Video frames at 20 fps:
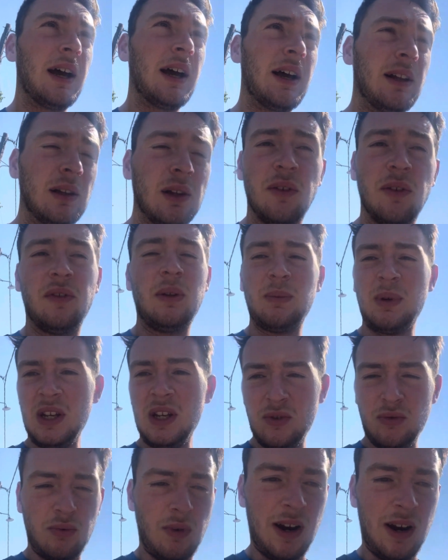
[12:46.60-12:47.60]
Lovely
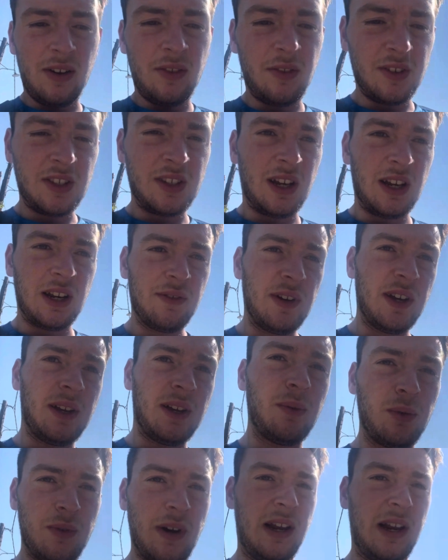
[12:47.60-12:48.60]
beach right on the side of it.
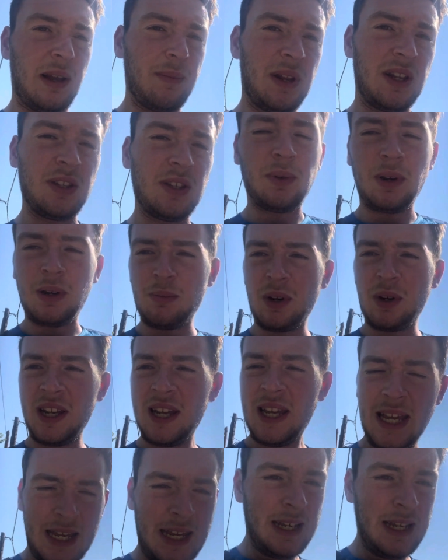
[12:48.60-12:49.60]
Would recommend to anybody.
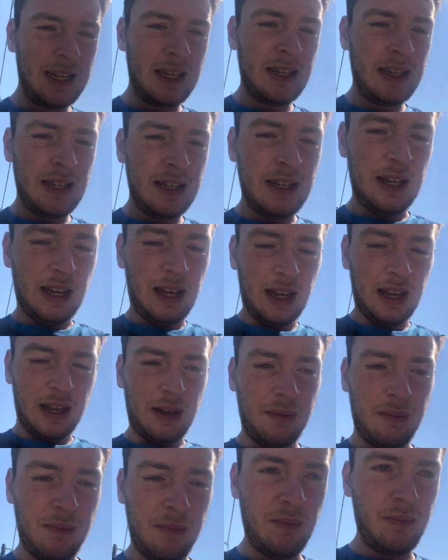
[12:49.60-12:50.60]

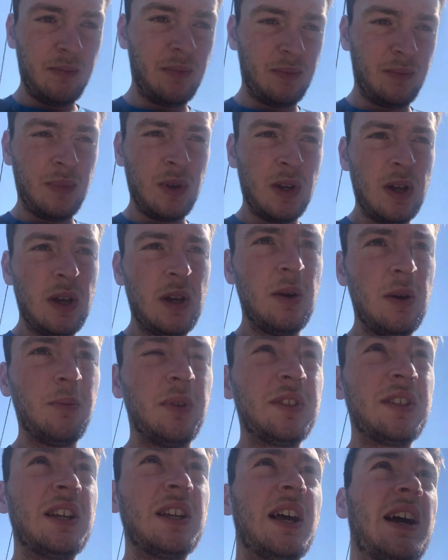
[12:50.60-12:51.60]

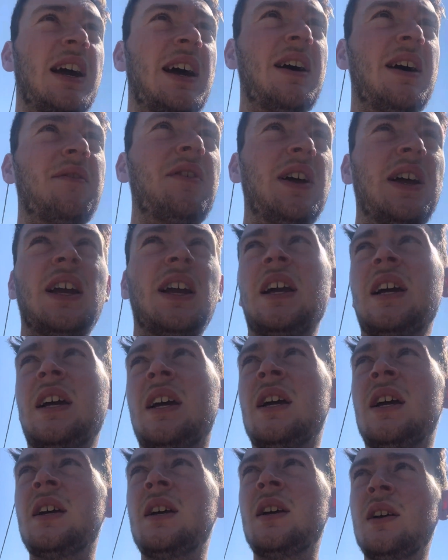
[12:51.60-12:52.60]
But today I have a
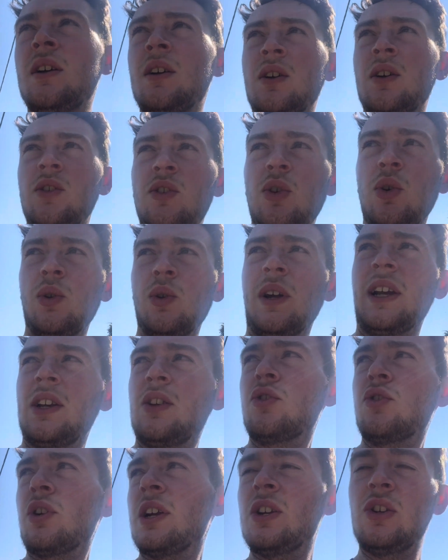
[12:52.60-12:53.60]
2-legged
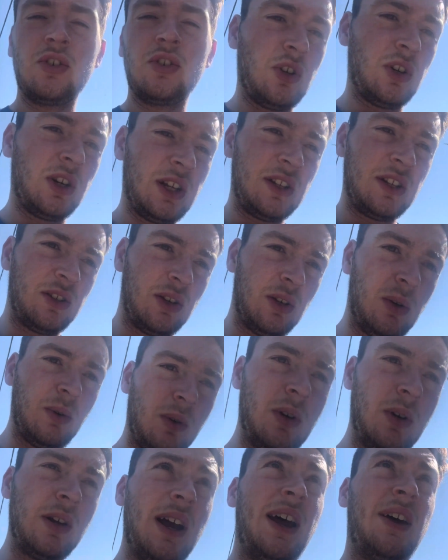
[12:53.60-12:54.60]
train journey to
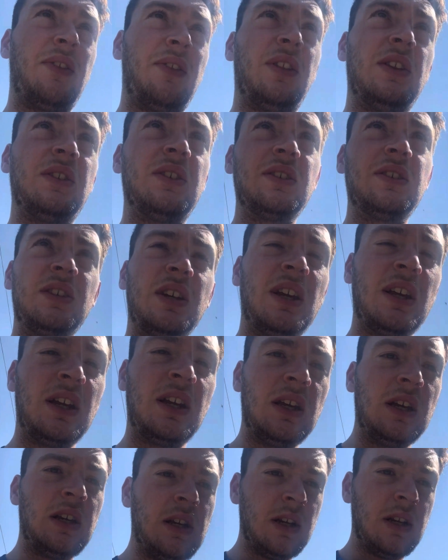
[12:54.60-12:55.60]
Athens.
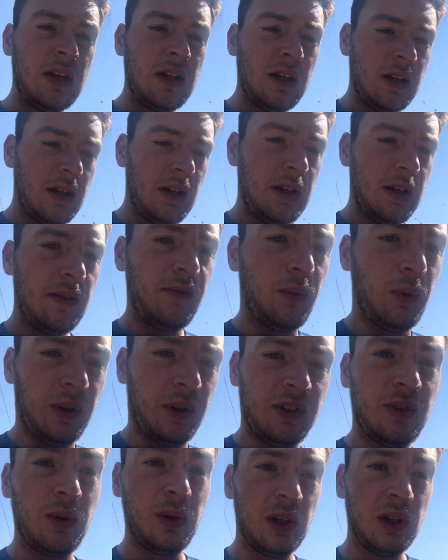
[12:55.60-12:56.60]
One
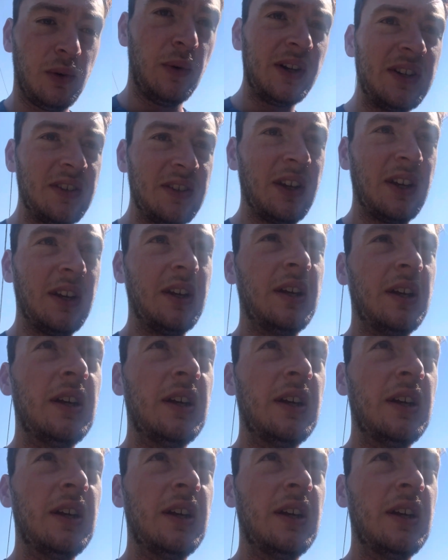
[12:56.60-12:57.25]
to Larissa.